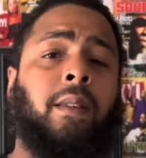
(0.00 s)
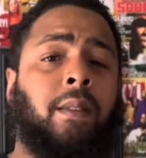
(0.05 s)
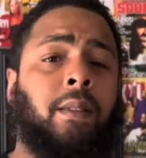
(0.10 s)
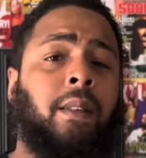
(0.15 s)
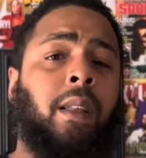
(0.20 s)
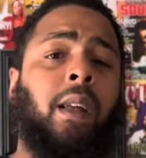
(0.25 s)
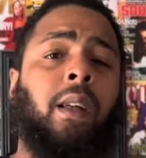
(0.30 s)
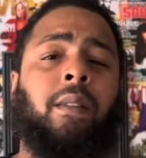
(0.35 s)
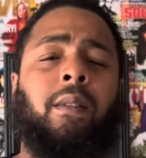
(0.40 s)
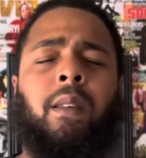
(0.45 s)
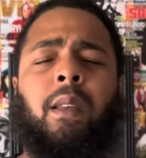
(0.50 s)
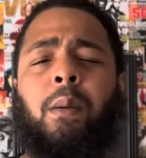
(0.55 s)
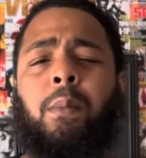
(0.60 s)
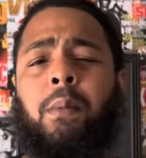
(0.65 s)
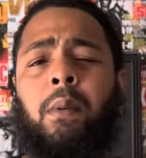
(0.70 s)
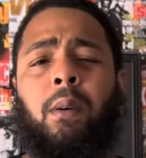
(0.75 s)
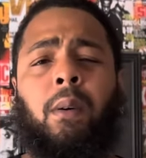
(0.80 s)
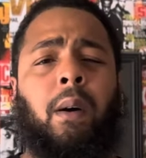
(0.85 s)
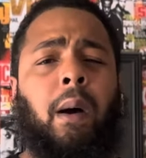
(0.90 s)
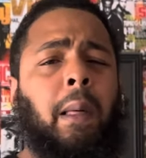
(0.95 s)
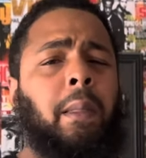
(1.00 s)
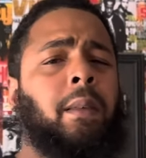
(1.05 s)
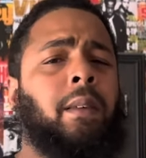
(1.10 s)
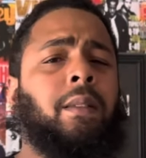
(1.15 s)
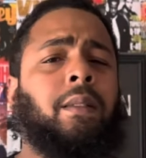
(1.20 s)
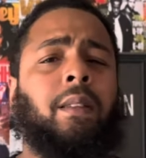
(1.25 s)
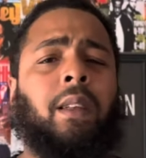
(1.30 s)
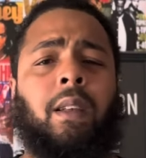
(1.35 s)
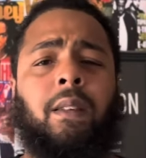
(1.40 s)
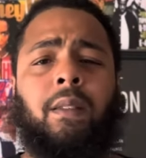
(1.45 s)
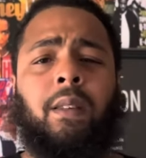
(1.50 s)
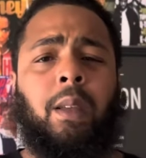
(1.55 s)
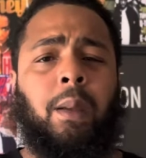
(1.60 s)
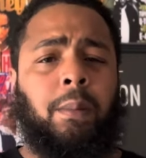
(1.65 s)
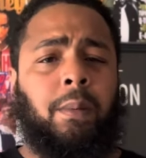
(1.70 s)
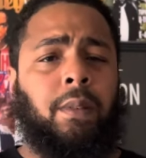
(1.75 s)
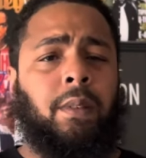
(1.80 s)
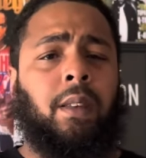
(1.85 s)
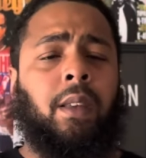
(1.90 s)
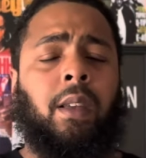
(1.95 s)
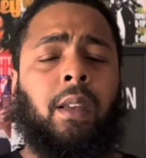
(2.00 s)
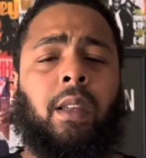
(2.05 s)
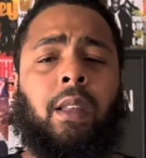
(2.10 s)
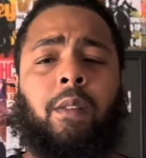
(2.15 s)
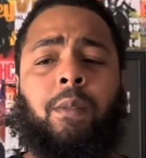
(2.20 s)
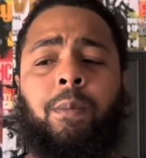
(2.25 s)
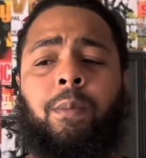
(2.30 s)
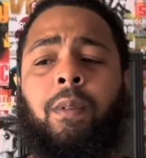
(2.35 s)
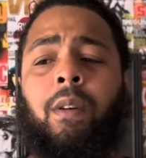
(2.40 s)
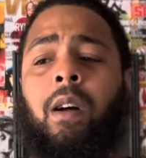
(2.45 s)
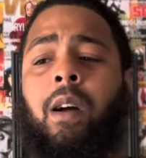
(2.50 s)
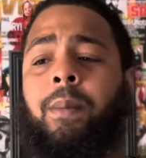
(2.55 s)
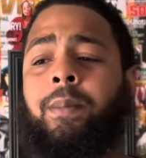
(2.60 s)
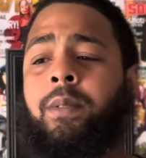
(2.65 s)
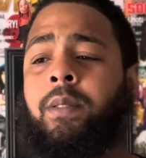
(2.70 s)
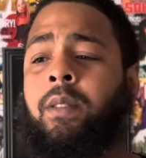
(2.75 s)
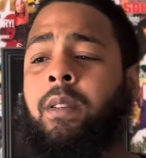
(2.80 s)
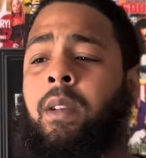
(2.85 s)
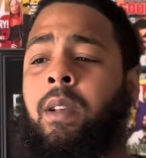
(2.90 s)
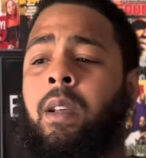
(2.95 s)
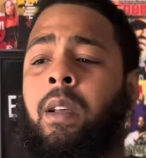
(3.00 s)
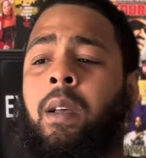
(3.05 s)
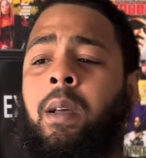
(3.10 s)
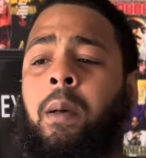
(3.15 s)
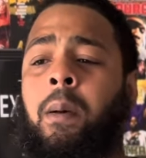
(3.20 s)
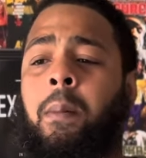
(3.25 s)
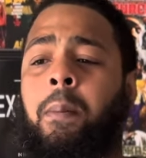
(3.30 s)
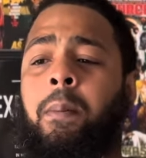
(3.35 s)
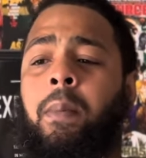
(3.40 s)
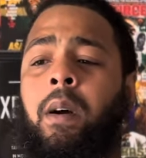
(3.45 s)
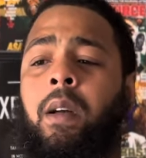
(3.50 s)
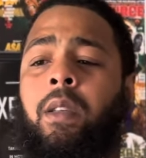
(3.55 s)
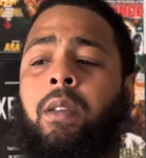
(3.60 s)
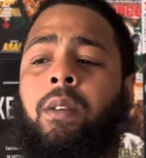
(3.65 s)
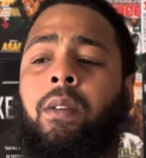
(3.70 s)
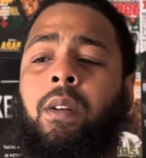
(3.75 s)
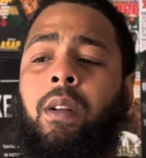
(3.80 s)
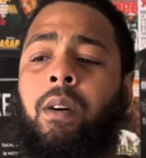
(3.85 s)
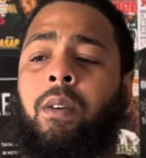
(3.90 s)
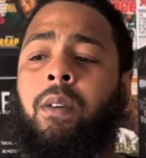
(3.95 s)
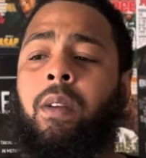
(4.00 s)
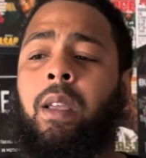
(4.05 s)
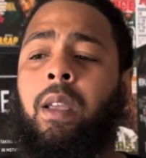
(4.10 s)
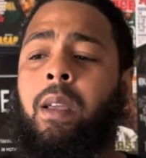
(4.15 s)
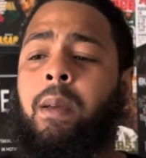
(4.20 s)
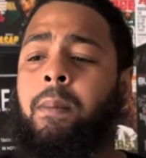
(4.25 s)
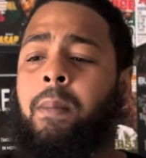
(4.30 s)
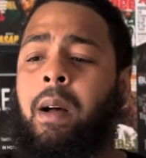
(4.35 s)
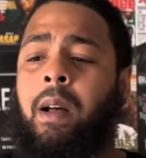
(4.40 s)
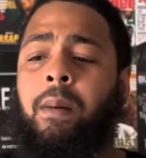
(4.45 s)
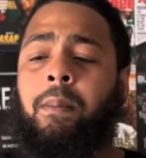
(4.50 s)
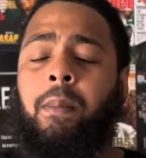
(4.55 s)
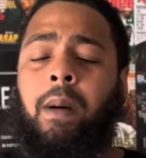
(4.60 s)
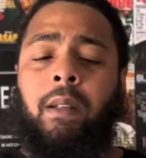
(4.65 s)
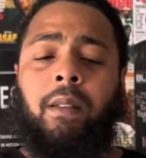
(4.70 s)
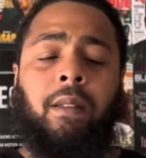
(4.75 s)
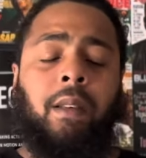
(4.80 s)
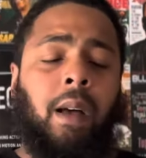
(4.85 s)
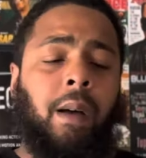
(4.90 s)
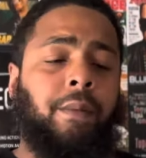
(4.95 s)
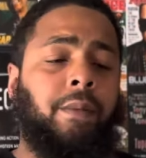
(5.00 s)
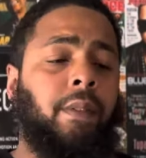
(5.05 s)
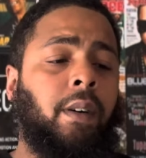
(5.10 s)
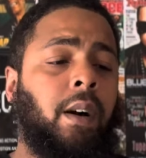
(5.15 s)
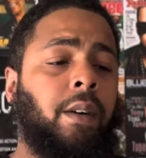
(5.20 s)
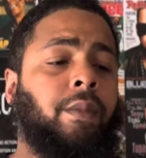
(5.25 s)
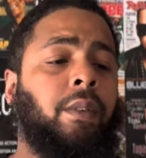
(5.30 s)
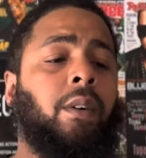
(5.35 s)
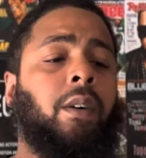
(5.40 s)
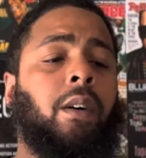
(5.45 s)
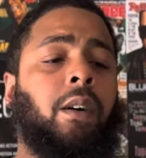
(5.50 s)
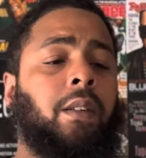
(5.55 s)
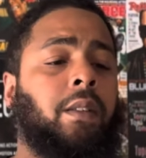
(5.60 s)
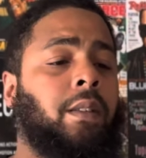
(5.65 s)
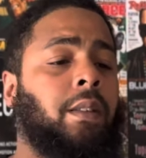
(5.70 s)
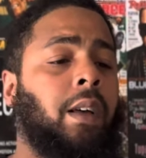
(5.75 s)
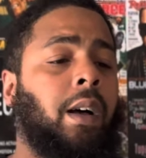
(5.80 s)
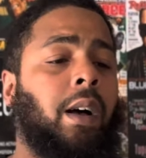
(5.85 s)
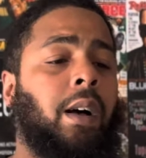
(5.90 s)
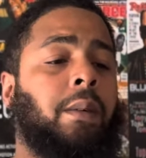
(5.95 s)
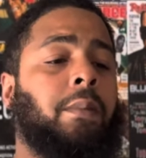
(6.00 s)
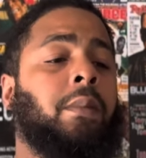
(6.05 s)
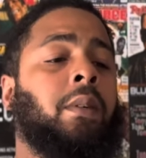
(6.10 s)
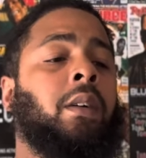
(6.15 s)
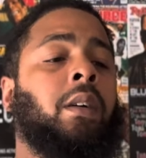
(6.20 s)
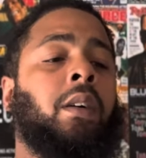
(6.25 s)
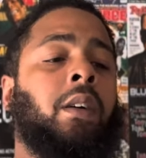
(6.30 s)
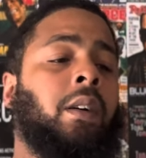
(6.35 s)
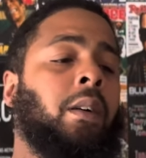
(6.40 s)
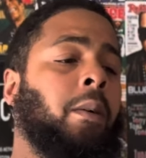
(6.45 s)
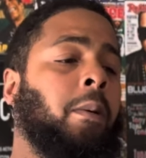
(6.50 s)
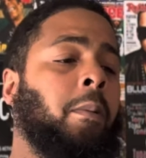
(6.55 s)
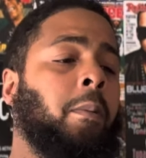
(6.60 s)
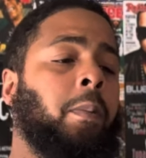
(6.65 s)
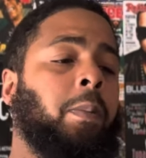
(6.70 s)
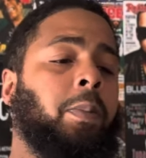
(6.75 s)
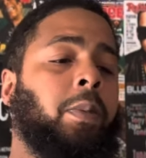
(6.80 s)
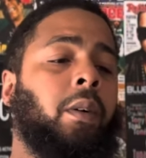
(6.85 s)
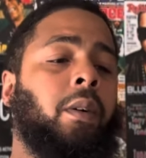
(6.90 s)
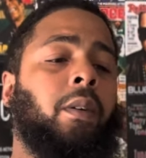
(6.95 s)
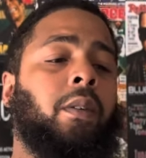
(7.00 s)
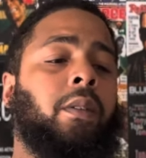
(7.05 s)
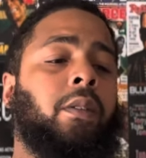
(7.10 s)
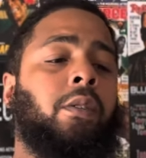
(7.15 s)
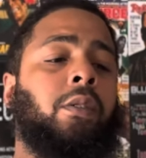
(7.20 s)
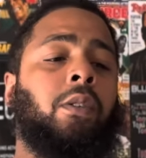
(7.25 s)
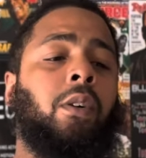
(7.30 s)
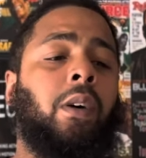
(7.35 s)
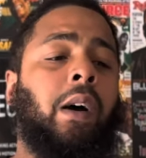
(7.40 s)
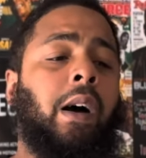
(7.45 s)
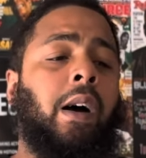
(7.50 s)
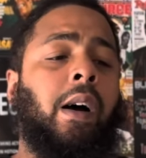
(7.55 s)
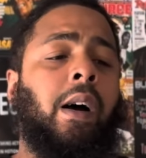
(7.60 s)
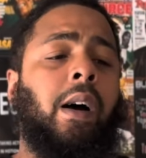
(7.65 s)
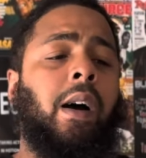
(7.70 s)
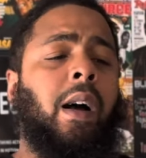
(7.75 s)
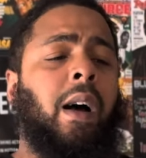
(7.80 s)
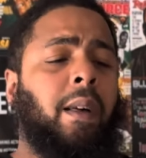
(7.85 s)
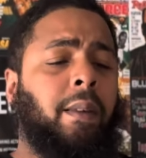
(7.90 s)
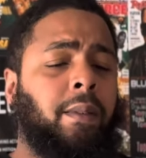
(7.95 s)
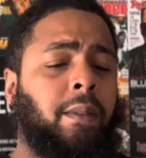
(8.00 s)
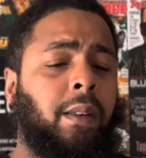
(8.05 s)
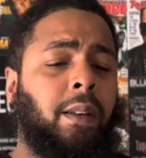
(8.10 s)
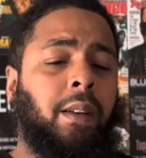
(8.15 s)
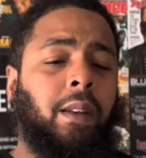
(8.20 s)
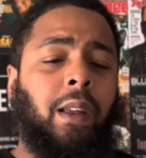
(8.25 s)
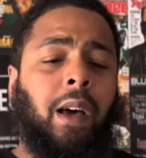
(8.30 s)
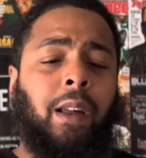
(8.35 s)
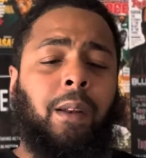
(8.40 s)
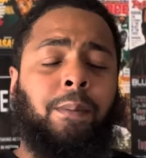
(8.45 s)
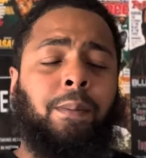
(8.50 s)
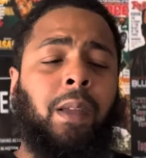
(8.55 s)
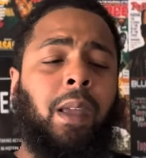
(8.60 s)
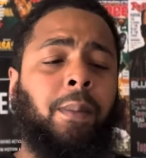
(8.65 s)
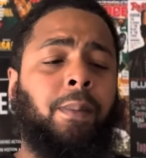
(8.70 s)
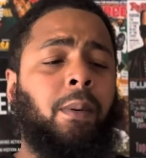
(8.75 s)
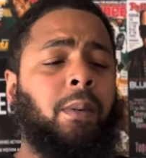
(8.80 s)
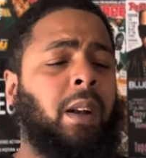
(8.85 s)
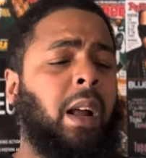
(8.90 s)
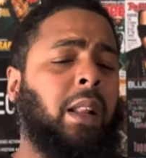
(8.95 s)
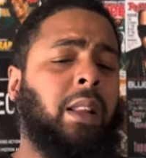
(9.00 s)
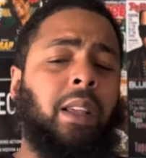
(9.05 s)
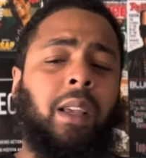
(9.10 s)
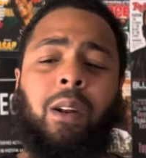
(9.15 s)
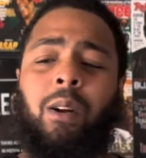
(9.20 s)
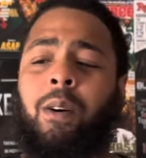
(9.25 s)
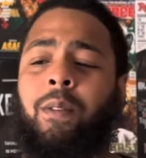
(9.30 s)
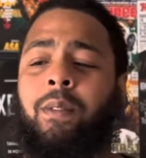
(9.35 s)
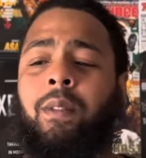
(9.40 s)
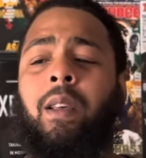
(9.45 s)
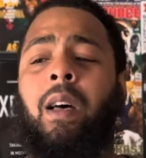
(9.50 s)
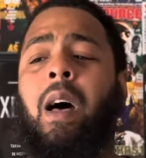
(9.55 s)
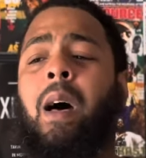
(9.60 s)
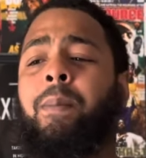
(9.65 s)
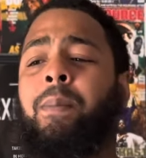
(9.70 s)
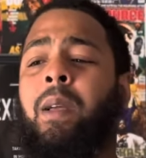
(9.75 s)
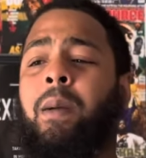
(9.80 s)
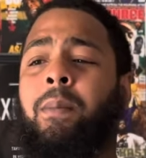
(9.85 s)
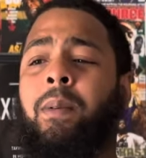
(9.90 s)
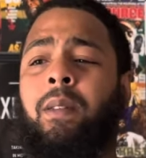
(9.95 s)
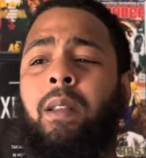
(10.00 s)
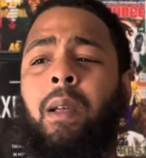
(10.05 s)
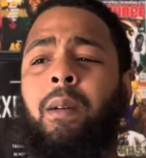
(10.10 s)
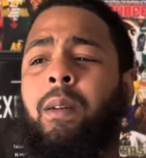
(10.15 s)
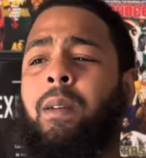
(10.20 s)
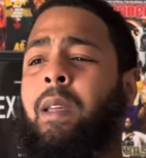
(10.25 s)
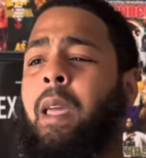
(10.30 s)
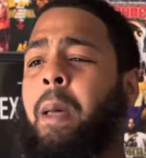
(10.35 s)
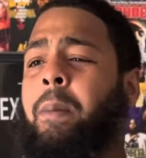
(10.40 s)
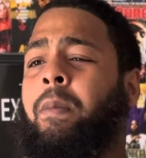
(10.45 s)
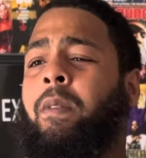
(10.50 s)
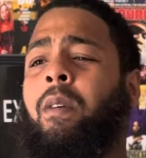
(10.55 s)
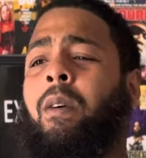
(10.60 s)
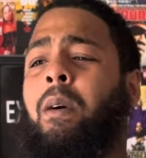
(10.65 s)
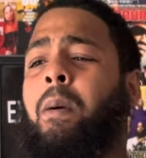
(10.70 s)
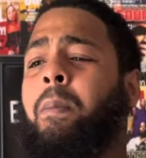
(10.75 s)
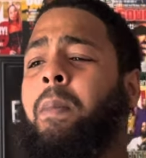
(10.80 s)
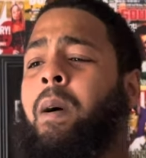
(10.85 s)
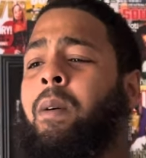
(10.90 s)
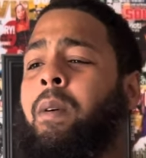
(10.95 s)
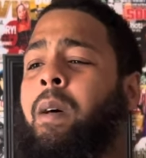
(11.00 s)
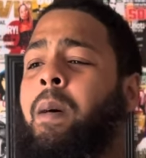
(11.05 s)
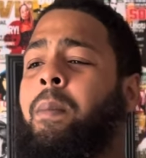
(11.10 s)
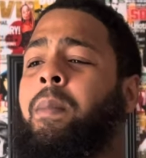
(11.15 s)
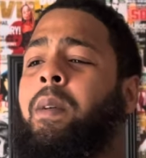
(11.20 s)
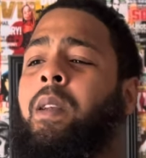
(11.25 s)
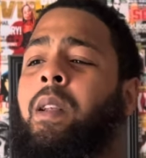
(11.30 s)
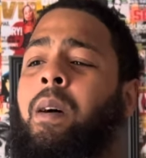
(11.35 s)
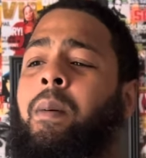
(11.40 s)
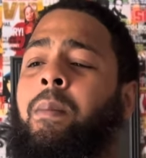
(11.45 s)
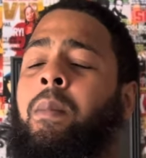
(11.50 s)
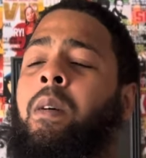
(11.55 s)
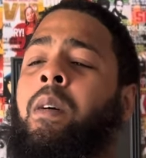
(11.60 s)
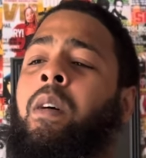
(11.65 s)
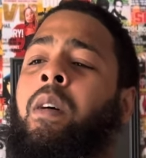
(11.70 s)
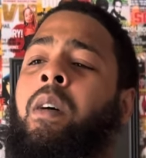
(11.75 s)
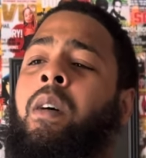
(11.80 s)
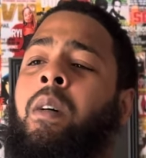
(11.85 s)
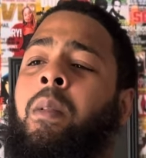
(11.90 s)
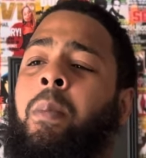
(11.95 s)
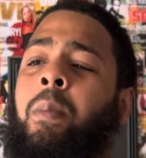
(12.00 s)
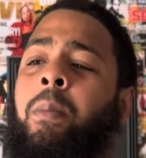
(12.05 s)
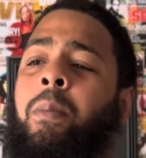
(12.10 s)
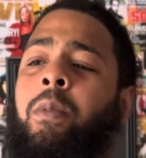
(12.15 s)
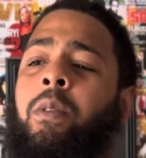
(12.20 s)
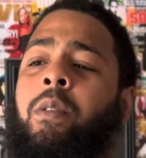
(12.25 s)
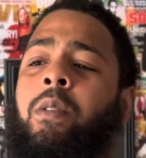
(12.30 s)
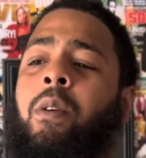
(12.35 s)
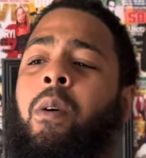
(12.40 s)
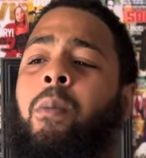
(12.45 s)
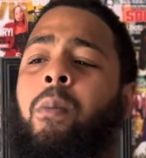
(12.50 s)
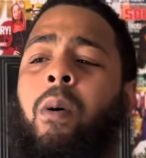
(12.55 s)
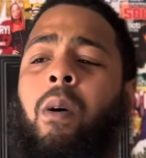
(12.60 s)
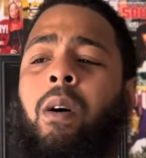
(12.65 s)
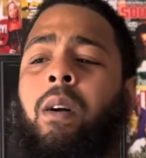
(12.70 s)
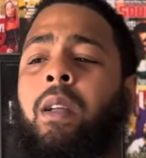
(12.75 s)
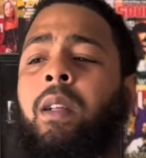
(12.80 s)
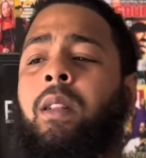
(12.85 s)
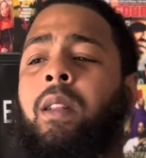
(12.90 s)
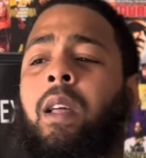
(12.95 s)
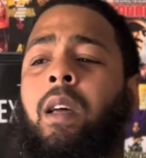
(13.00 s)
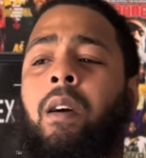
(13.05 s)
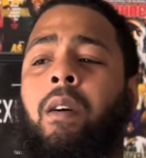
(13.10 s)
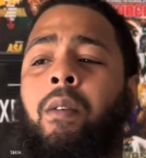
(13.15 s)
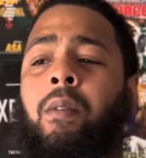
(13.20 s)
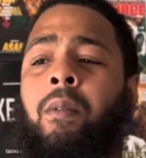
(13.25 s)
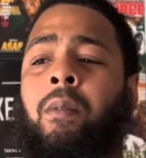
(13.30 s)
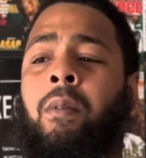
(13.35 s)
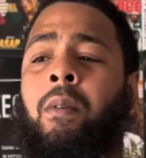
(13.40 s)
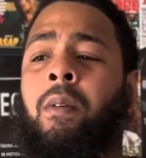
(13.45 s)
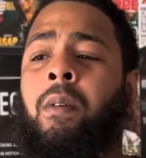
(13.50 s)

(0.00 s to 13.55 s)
states, even though other states give Sieg his props. But, you know, he in my top five of all time. I seen a lot of people, not to get off topic, but they kept talking about Eminem, you know, walking down